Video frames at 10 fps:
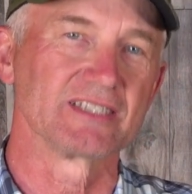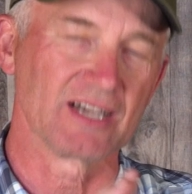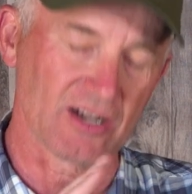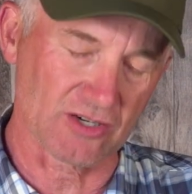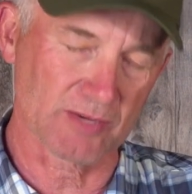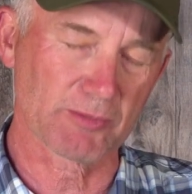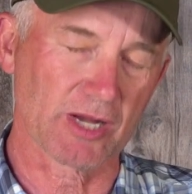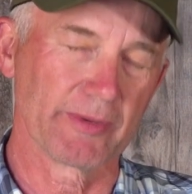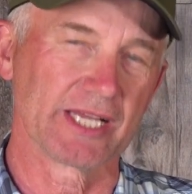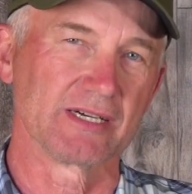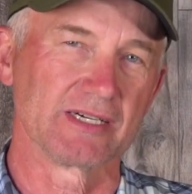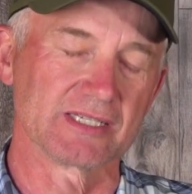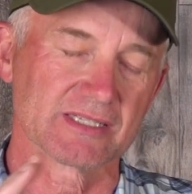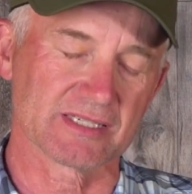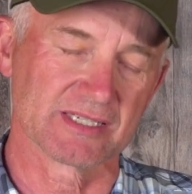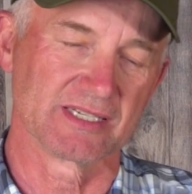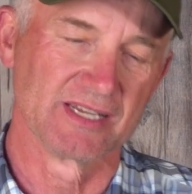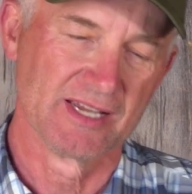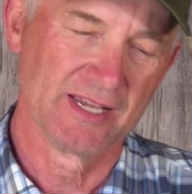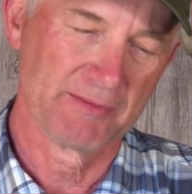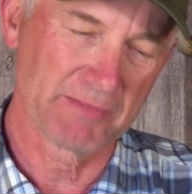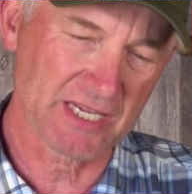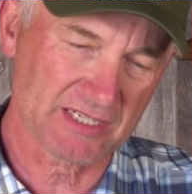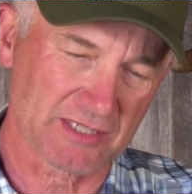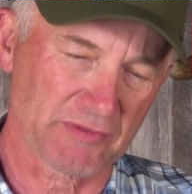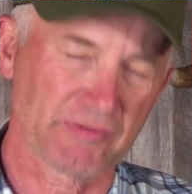our upcoming hunts, and makes us